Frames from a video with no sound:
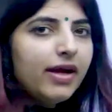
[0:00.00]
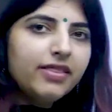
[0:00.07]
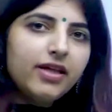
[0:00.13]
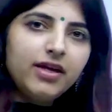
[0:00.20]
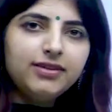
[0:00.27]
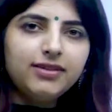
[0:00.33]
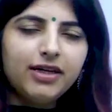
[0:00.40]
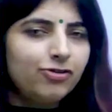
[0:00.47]

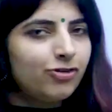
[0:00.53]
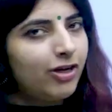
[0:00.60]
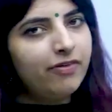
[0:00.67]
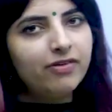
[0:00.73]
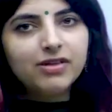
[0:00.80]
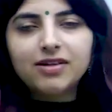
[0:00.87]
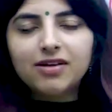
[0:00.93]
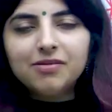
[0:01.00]
ethics in
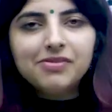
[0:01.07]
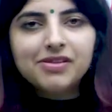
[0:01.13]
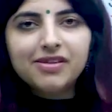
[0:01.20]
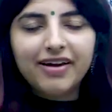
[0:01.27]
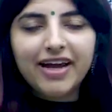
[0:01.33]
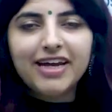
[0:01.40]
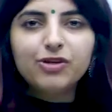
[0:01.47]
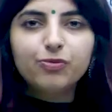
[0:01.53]
general terms,
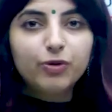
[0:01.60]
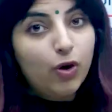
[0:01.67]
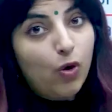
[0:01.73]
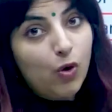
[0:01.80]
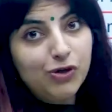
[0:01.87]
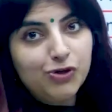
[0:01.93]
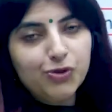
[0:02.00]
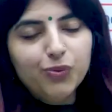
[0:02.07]
right? We
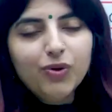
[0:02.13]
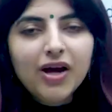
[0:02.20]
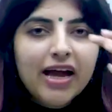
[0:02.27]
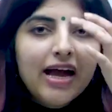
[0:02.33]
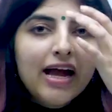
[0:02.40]
all do.